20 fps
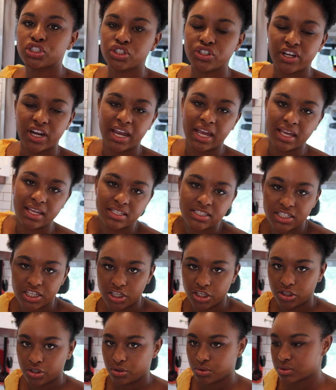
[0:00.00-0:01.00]
trick to
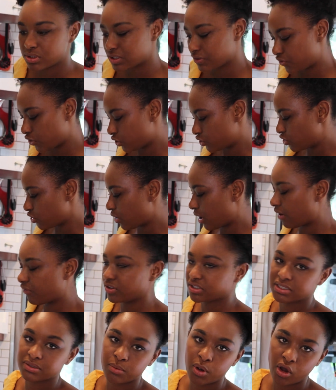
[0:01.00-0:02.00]
use if you do have a
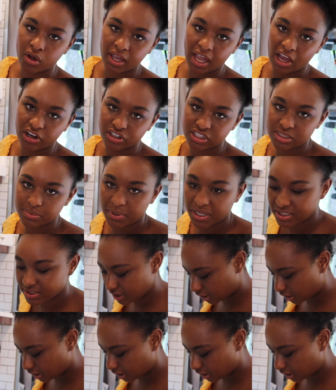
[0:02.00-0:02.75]
small counter space